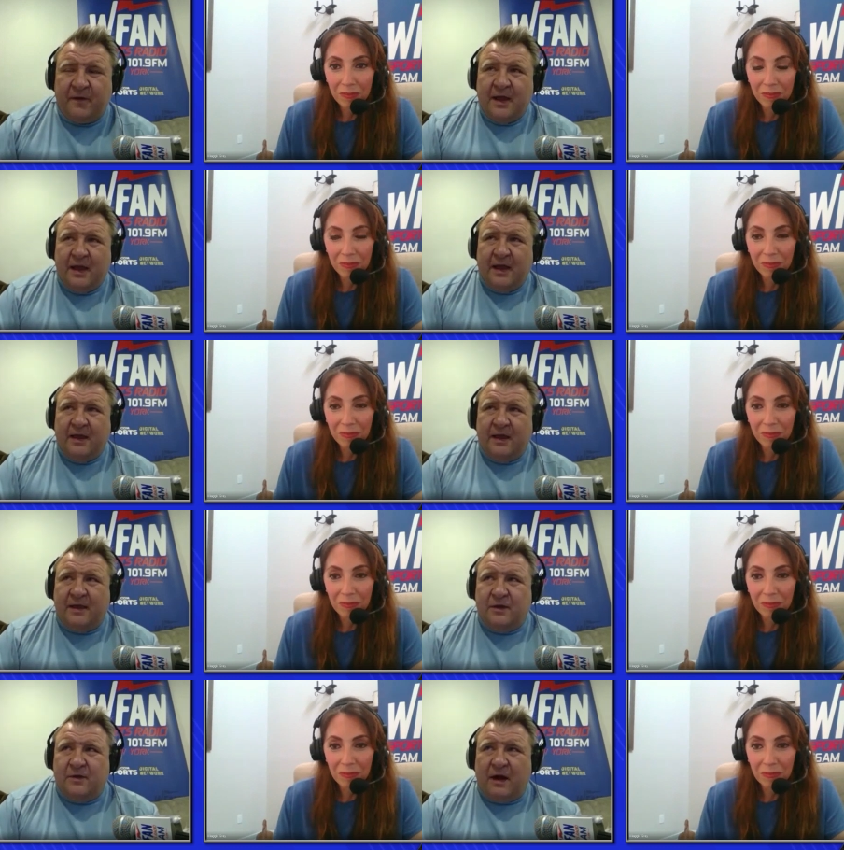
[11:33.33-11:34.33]
Speaker 1: eh,
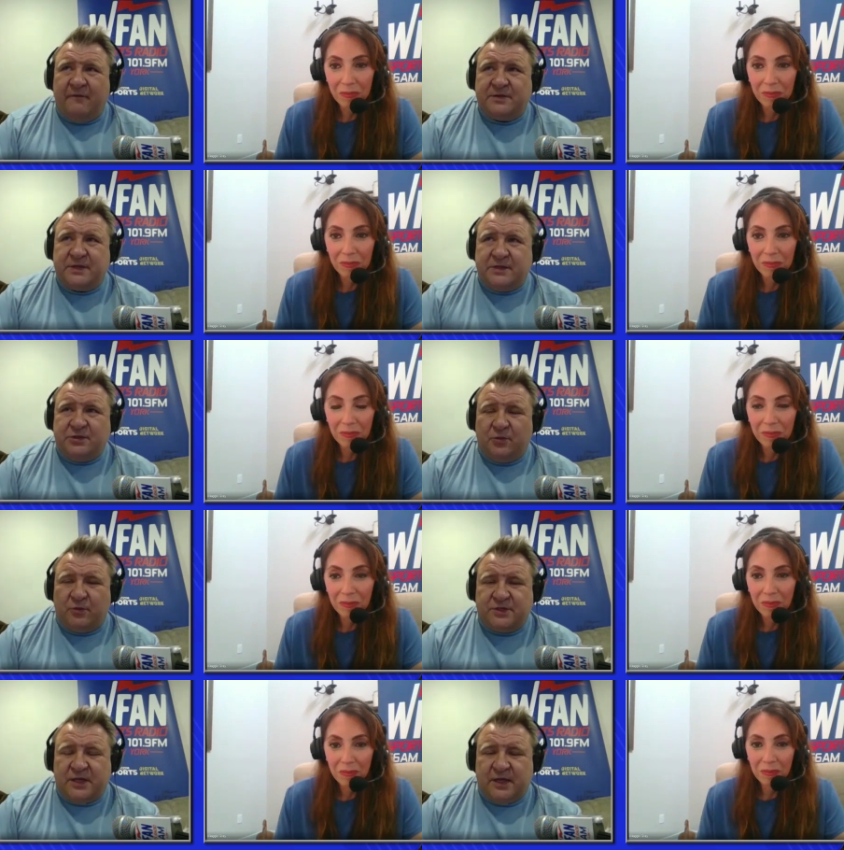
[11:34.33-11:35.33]
obviously george
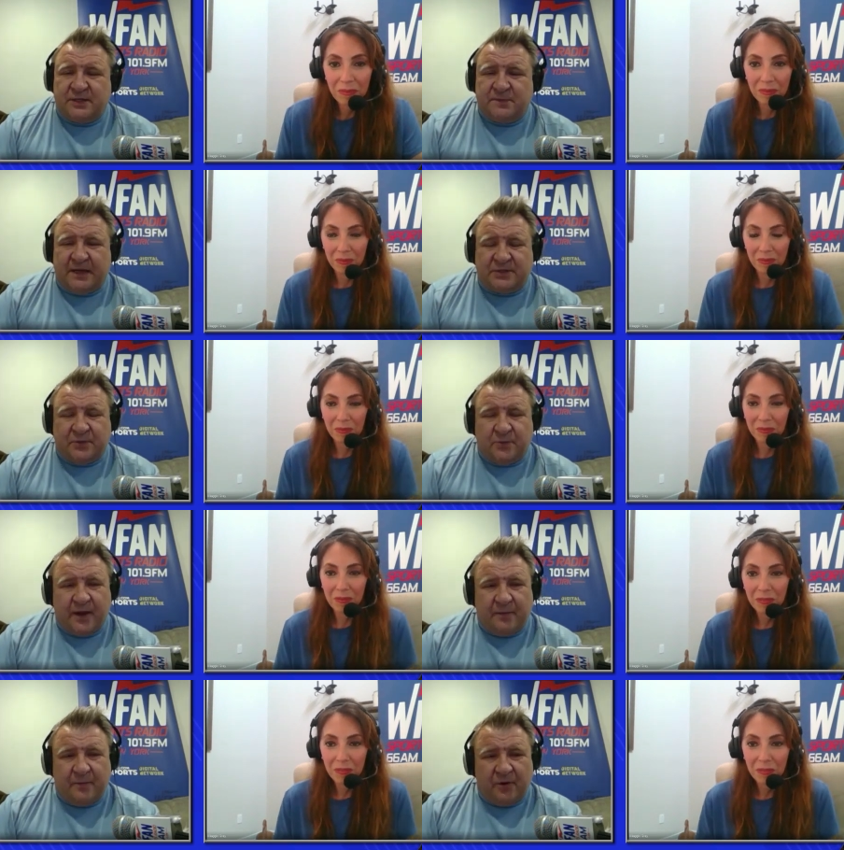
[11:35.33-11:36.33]
has passed away a
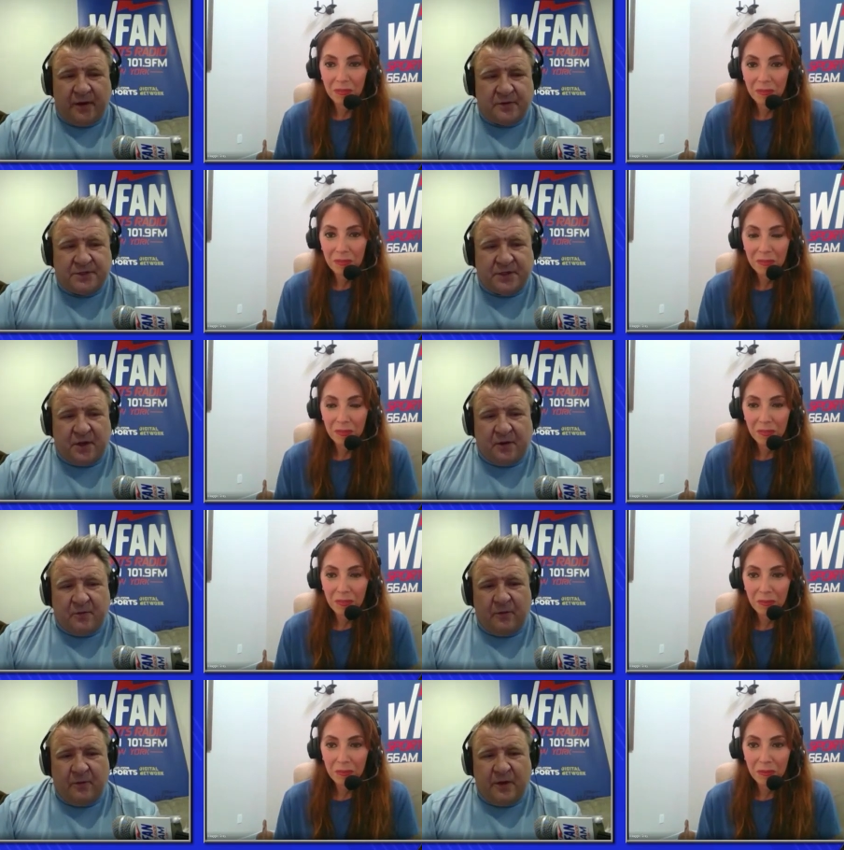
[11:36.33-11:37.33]
number of years ago
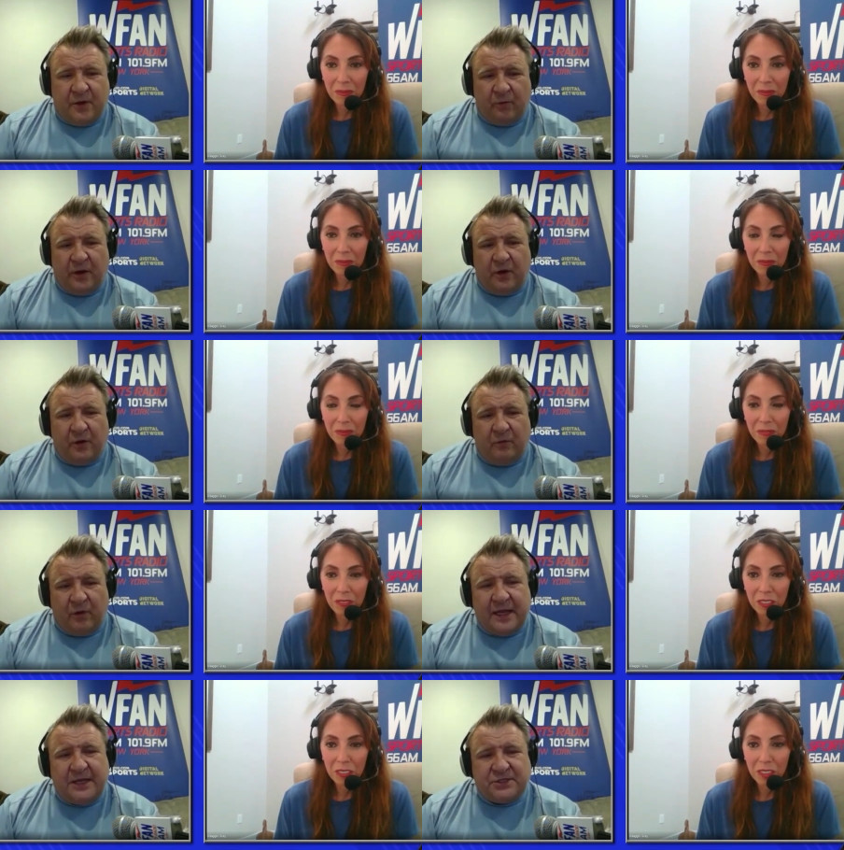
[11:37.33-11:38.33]
mm-hmm. your your
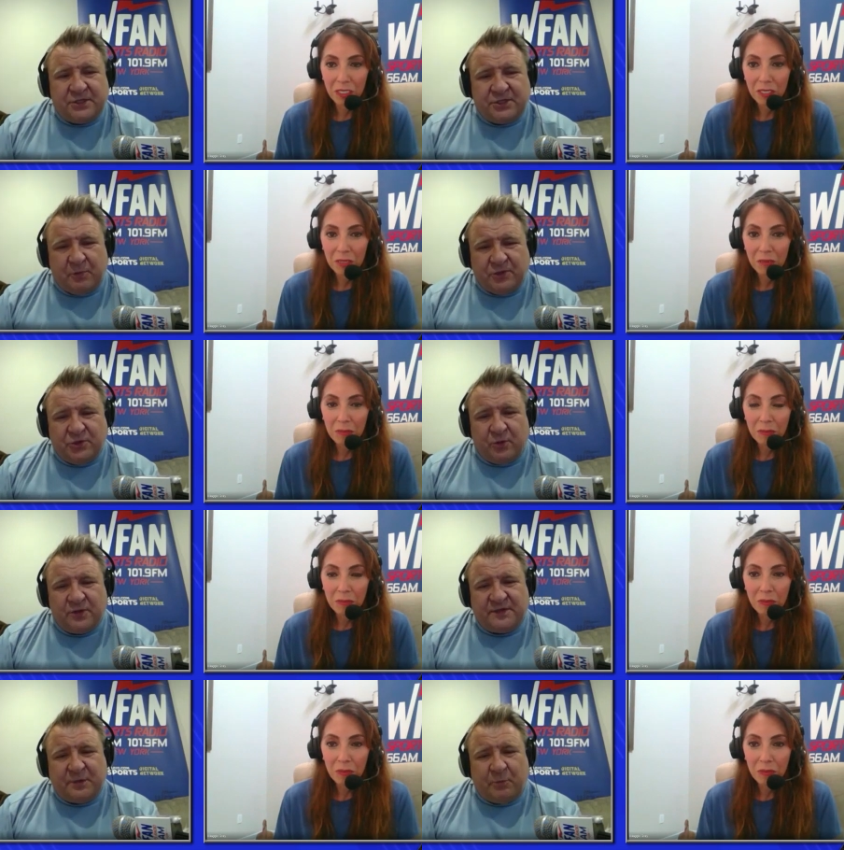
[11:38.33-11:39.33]
relationship with george if
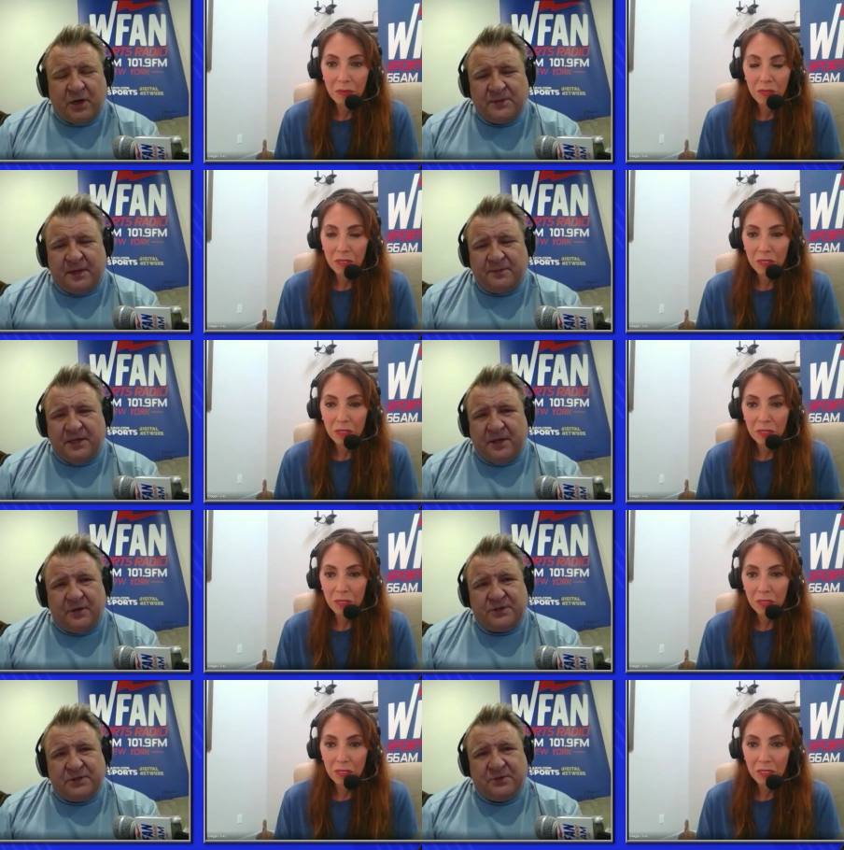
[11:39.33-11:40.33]
someone comes up to you
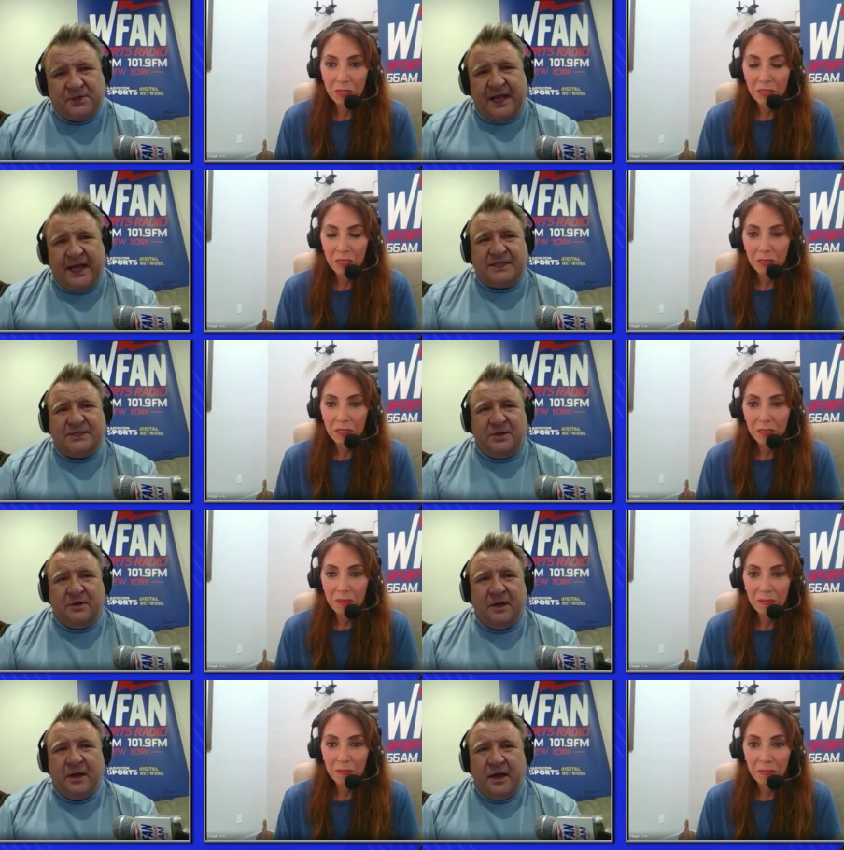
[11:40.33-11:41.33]
susan and asks you
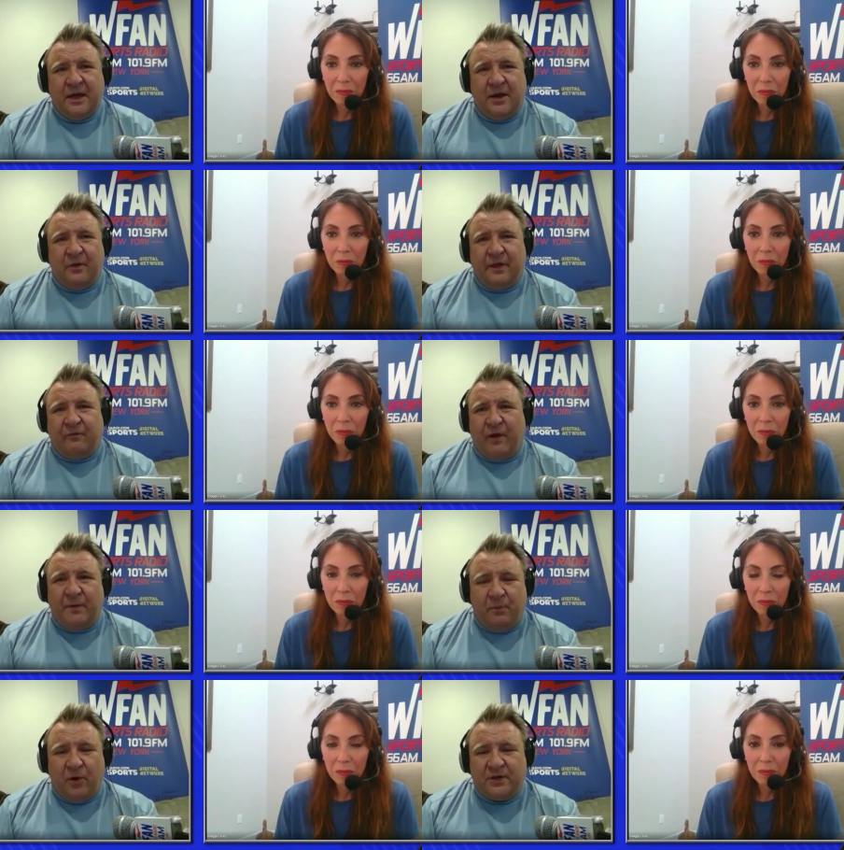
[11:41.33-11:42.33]
you know they've read
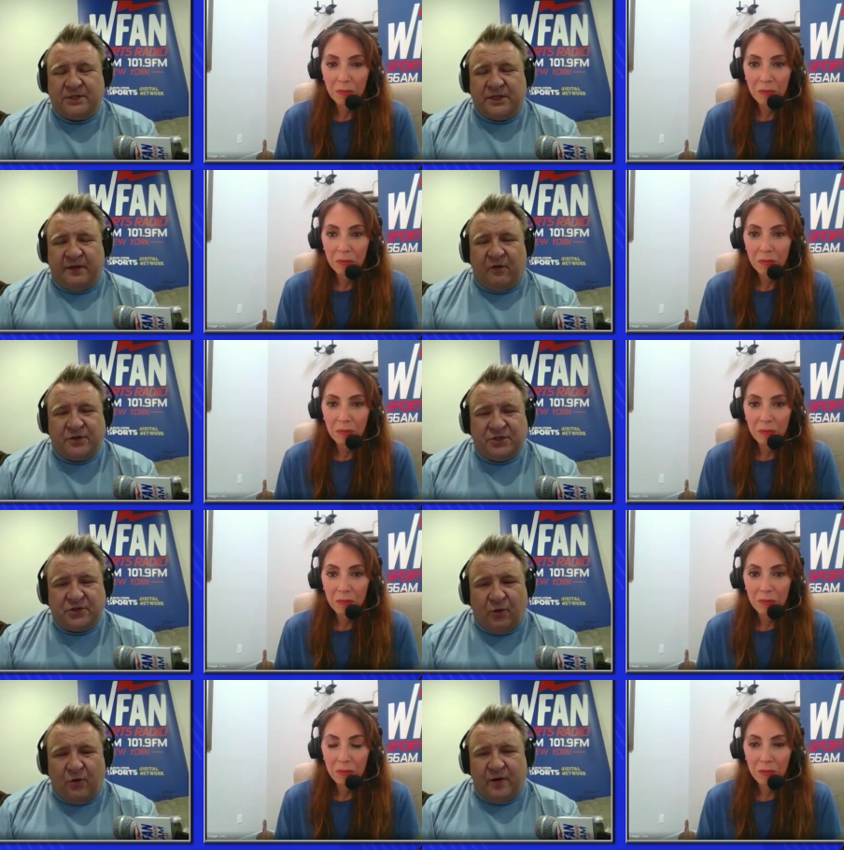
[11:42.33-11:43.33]
books they've heard
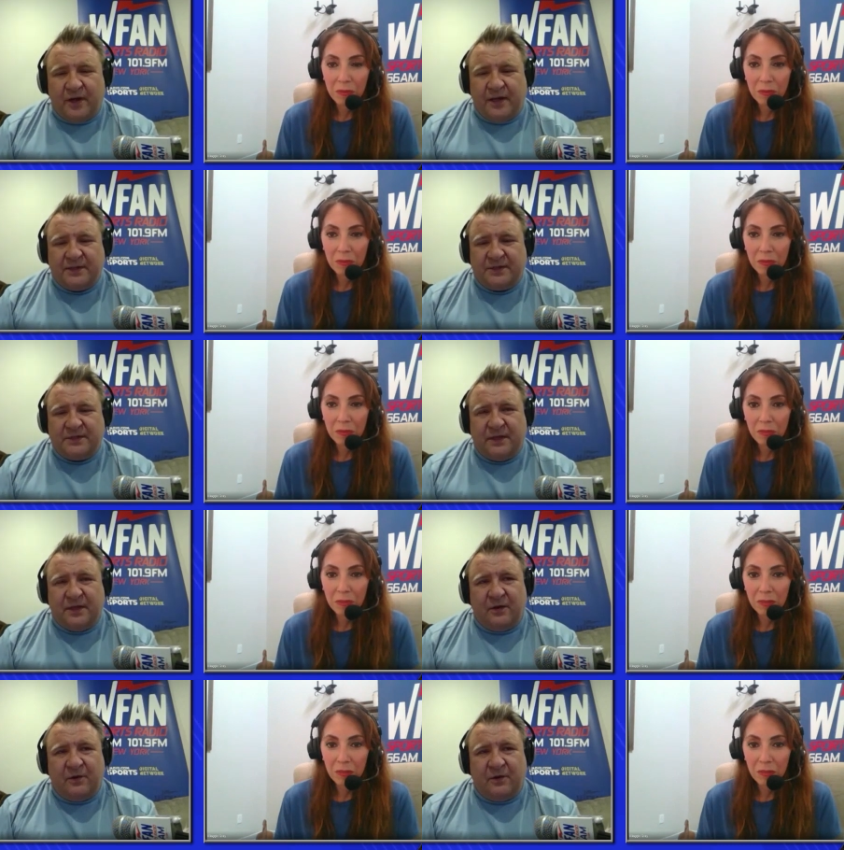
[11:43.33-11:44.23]
stories you know